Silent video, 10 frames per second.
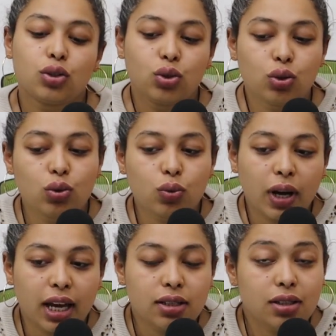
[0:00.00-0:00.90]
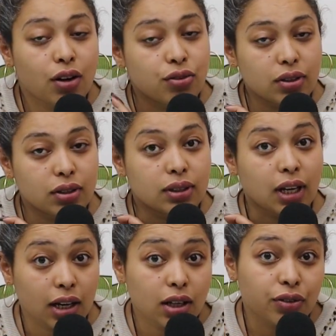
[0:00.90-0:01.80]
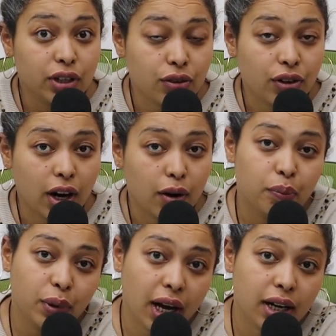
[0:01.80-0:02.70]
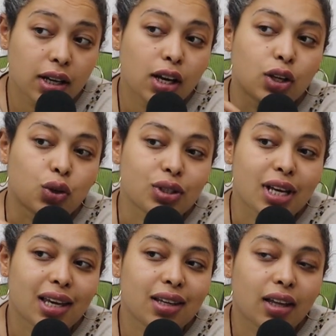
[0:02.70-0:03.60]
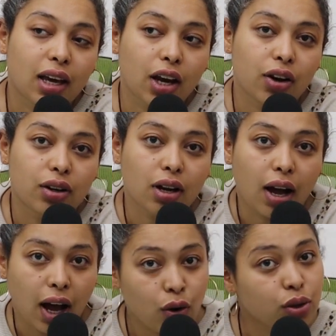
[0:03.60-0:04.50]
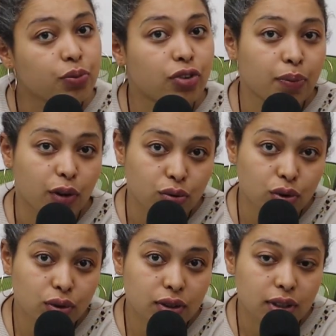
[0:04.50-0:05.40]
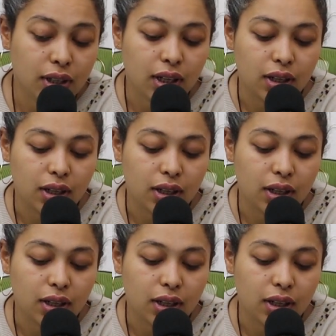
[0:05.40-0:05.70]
2 ways of getting rid of hair, but you're taking the hair out from the roots